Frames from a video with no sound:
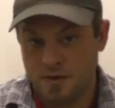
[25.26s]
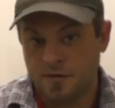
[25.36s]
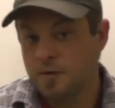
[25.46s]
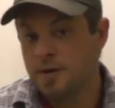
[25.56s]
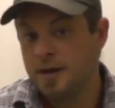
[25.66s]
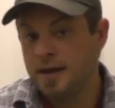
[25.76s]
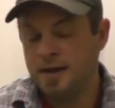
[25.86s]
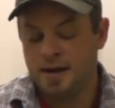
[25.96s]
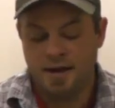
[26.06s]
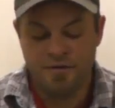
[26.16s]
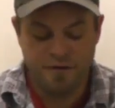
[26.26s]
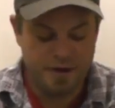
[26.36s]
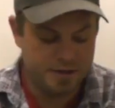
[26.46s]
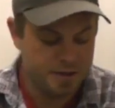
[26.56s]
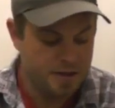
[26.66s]
works for really any kind of
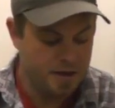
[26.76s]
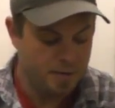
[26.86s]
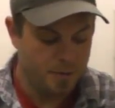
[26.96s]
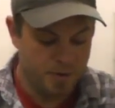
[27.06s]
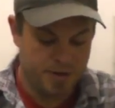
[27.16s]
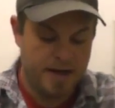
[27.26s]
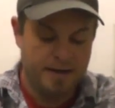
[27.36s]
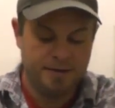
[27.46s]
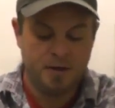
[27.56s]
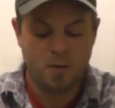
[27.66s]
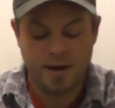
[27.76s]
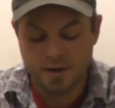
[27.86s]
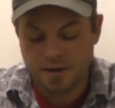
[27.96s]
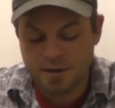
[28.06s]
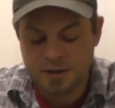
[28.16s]
fish, but when you're out there
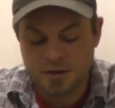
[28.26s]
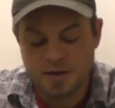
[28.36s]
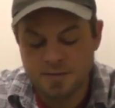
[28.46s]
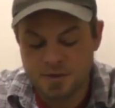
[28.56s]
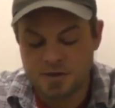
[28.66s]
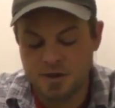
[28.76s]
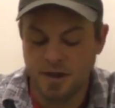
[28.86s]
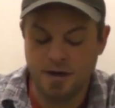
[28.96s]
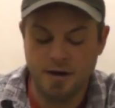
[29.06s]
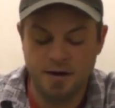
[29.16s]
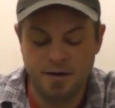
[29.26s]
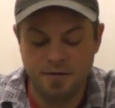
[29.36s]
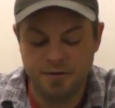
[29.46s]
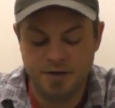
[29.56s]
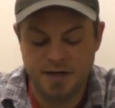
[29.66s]
wading on the streams this year,
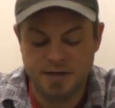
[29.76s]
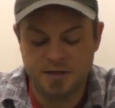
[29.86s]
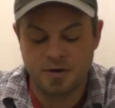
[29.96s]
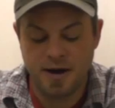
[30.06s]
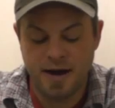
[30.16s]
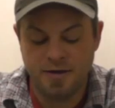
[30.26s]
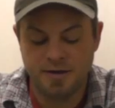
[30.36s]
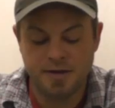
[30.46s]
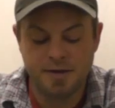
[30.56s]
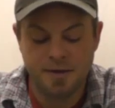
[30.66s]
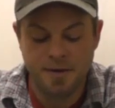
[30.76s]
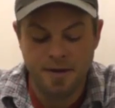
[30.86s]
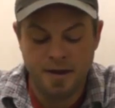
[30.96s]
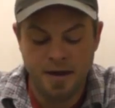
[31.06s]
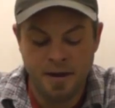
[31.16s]
chasing trout,
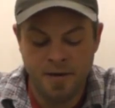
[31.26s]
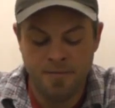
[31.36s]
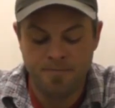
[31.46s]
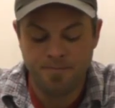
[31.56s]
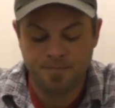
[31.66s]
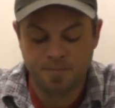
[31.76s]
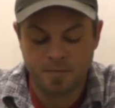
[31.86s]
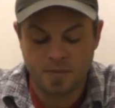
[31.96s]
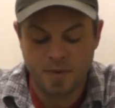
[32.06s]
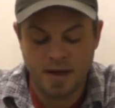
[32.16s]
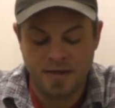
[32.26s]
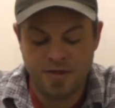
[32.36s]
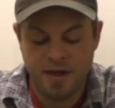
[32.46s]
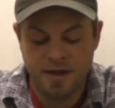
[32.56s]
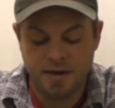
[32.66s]
I
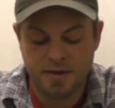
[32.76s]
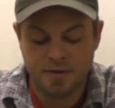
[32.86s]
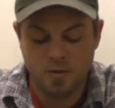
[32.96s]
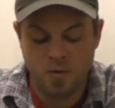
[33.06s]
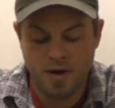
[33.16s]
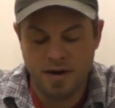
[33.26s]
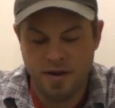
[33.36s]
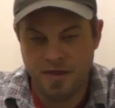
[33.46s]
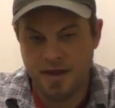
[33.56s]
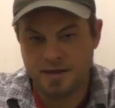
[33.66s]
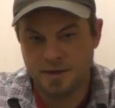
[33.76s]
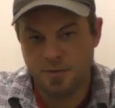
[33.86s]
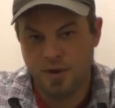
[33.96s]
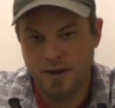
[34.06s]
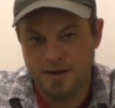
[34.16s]
think one of the things
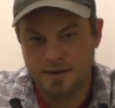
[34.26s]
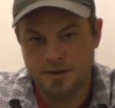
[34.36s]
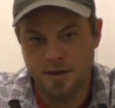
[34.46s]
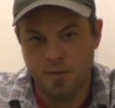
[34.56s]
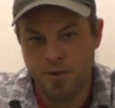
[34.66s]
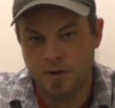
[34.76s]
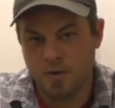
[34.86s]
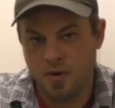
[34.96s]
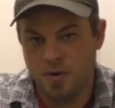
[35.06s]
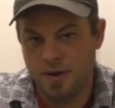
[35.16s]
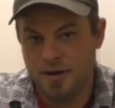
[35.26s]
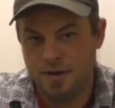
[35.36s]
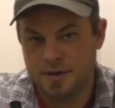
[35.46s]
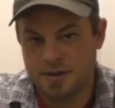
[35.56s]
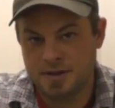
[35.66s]
that plays a big role
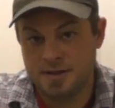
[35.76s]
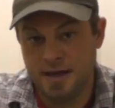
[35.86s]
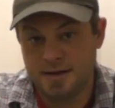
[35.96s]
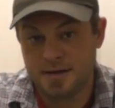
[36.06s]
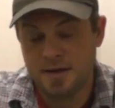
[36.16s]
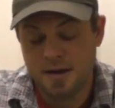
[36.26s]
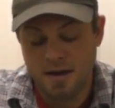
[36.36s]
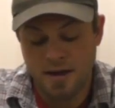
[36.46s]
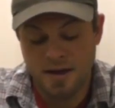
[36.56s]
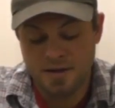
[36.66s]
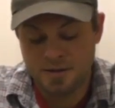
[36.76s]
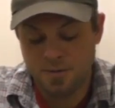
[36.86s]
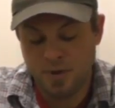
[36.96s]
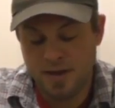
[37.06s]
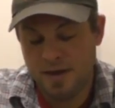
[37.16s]
in your success
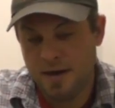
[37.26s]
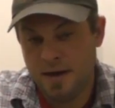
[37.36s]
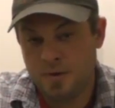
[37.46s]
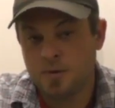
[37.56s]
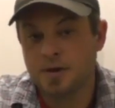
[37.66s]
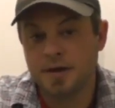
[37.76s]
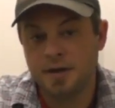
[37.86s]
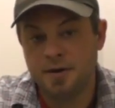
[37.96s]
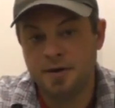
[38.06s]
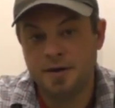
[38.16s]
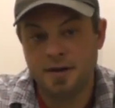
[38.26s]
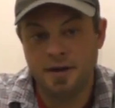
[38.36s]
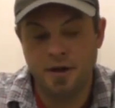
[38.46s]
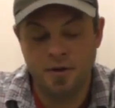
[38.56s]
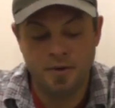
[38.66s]
is blending in really good.
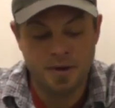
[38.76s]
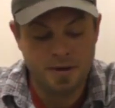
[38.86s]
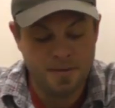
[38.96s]
You know,